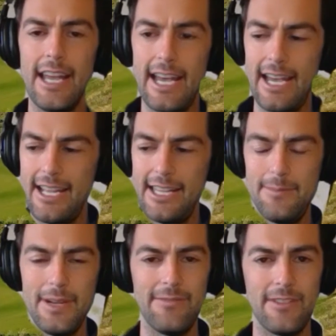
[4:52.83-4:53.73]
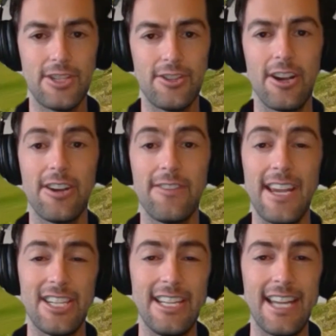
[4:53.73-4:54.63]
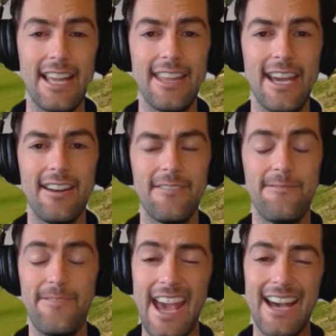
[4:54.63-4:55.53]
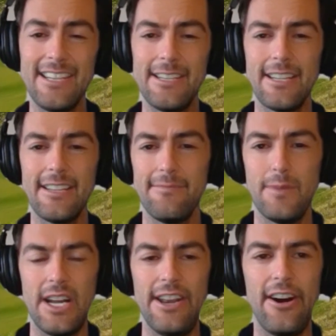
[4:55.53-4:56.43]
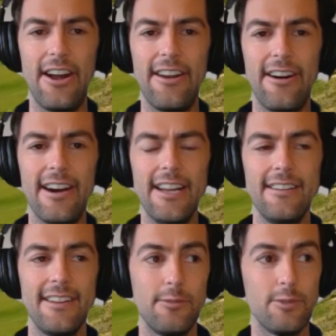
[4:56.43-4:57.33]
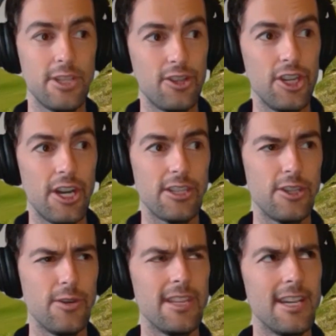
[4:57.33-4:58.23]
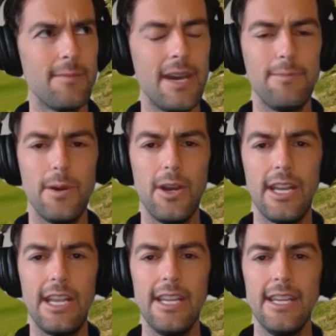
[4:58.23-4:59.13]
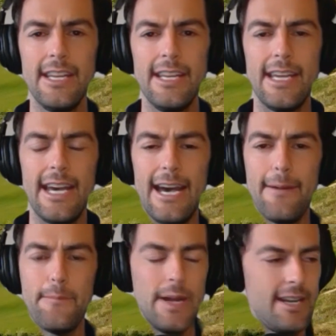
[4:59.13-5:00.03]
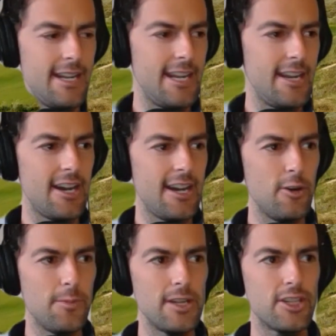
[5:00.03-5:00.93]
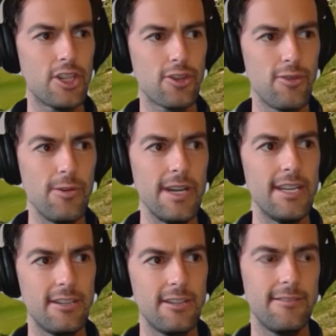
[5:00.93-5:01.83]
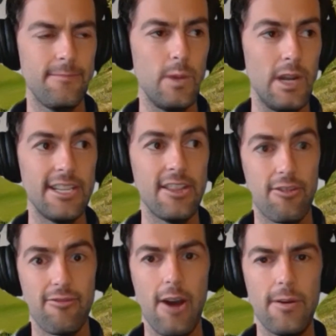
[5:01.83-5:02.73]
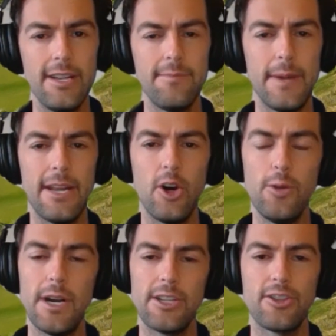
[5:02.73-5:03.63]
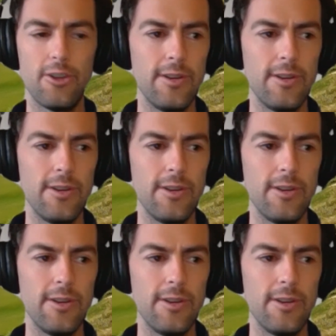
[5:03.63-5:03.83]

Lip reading: in the middle of a stroke. I've actually done that. I found my 9-iron. It was a good shot too. I think I made birdie, but I almost threw it. Well, I did throw it, but I almost threw it